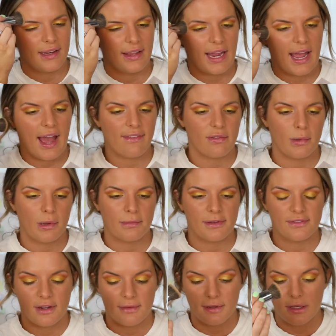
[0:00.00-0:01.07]
like a half a pump
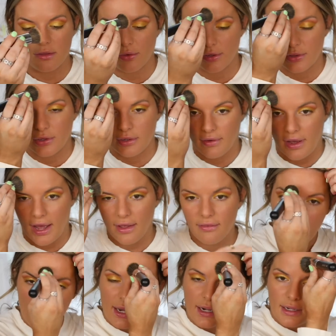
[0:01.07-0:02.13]
of
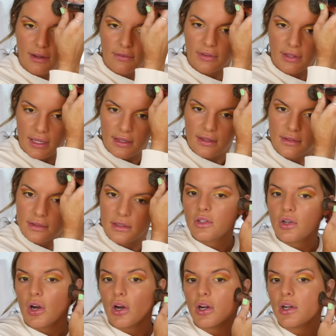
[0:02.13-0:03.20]
W335 and it definitely is
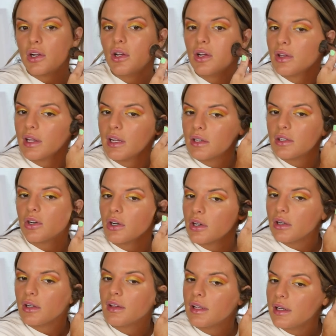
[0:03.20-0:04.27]
dark, like
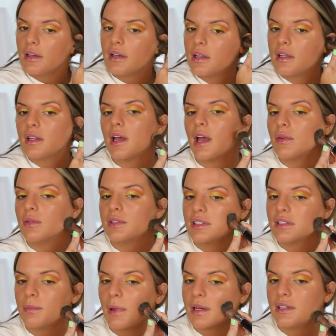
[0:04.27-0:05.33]
darker than I was
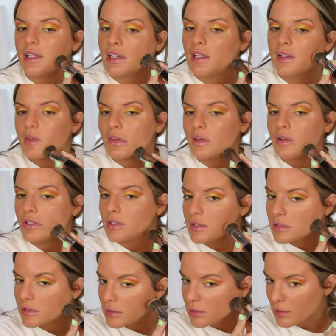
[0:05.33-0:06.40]
expecting. So
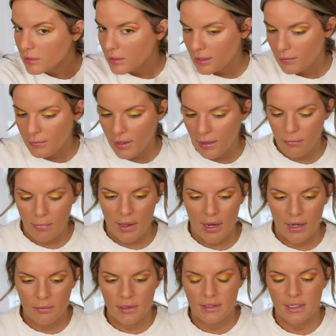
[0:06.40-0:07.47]
just keep that in mind.
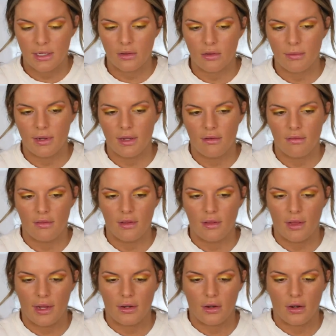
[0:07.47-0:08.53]
I'm gonna take a little bit of the
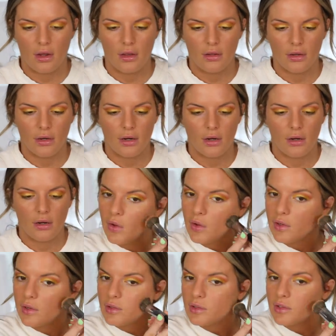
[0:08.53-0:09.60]
lighter color
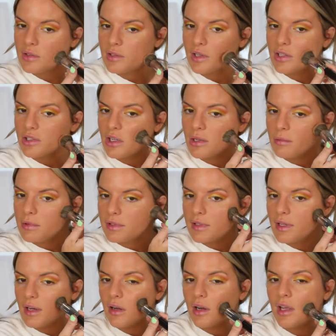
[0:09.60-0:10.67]
and just touch up this
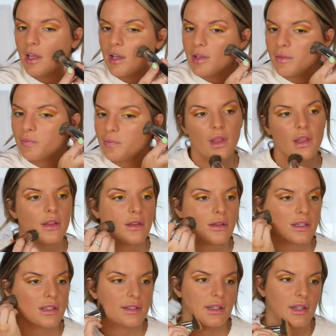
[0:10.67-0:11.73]
area. And then
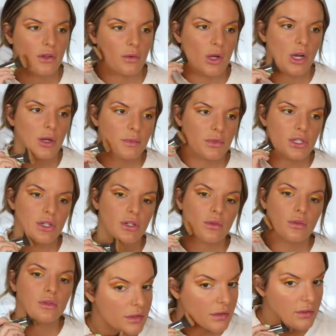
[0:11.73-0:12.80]
concealer will help
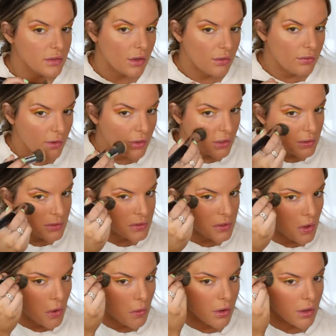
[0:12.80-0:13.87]
too. So far,
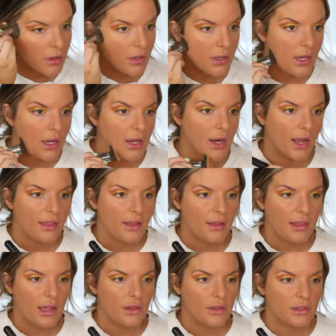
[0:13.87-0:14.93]
so good. I think
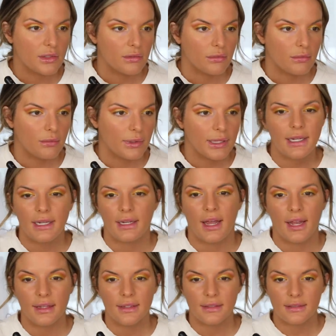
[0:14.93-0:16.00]
that looks really
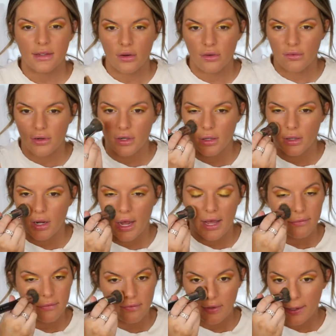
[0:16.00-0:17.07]
nice. Over, I
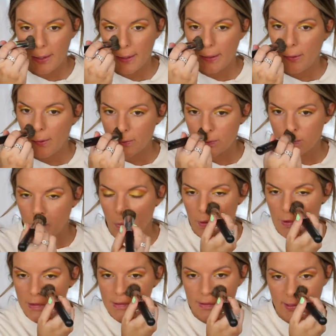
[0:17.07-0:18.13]
have very large
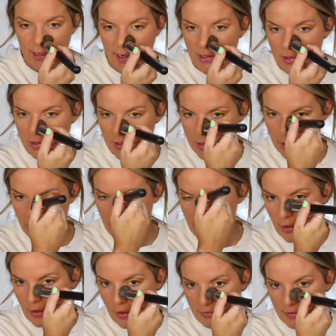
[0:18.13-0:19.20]
pores and texture.
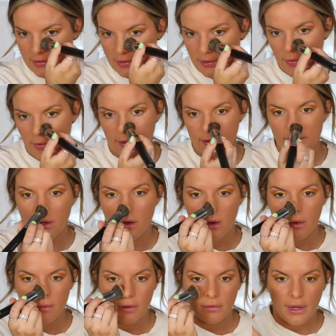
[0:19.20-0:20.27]
Obviously, you guys saw
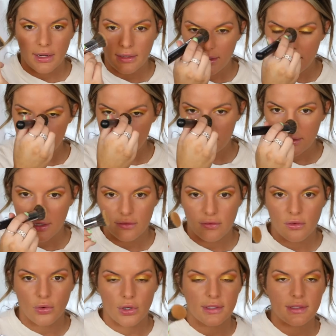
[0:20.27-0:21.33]
all my redness. And
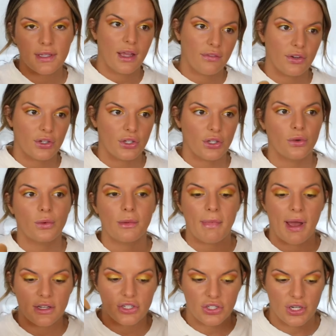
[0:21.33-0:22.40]
of course, if you're new, we
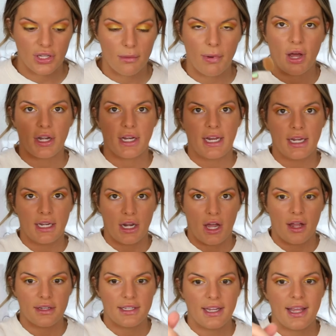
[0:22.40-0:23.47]
match to the body,
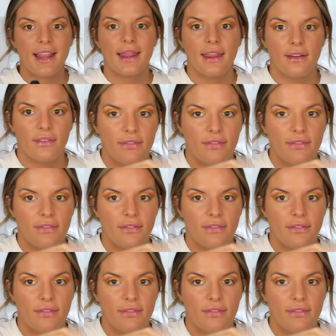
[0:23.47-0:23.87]
not the